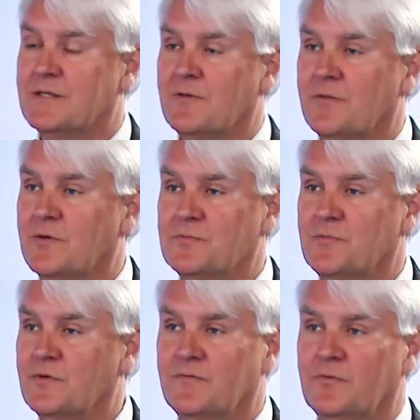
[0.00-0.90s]
some of the most
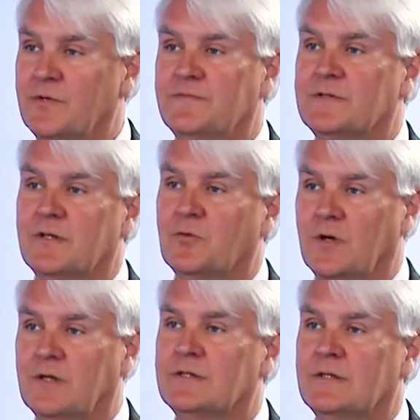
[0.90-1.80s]
beautiful reefs in the
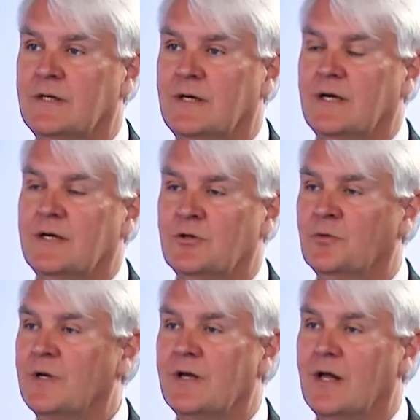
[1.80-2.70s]
world. And
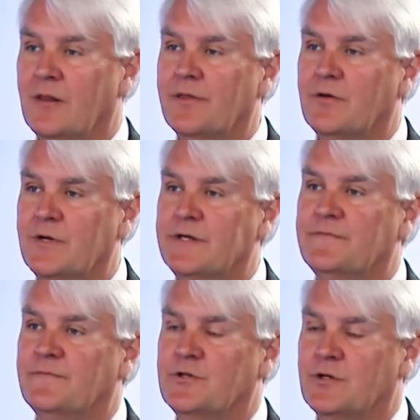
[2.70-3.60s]
normally a healthy
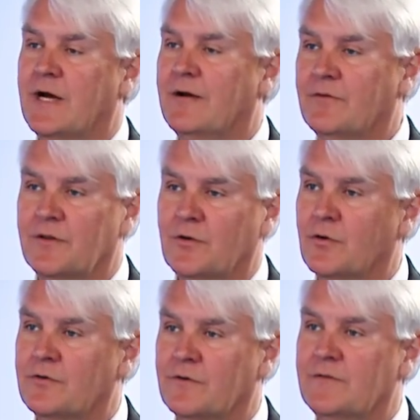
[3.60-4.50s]
reef should have on the
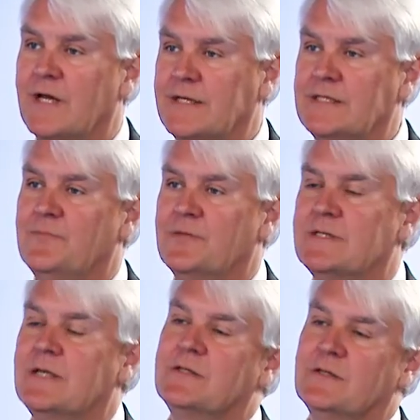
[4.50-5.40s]
order of
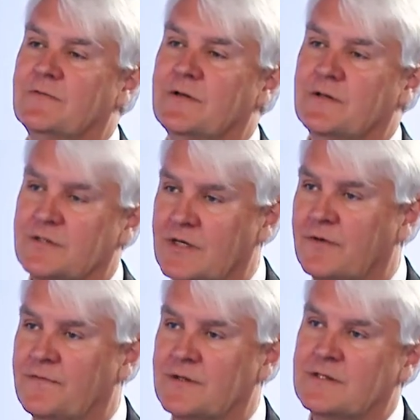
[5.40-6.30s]
90% of the
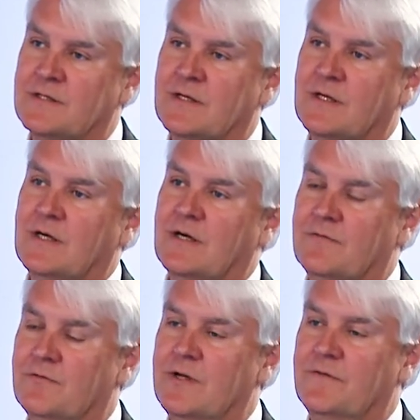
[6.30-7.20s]
surface
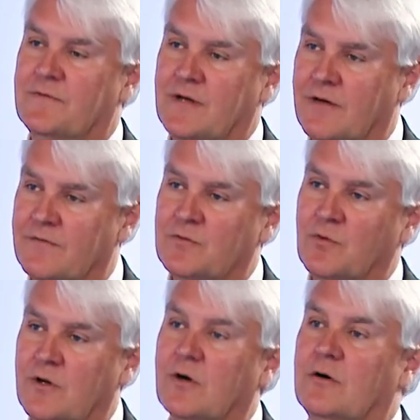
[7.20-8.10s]
of the reef covered
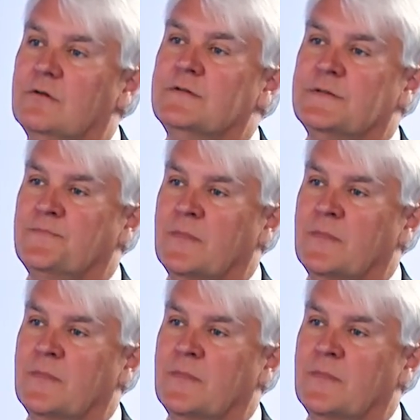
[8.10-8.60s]
with corals.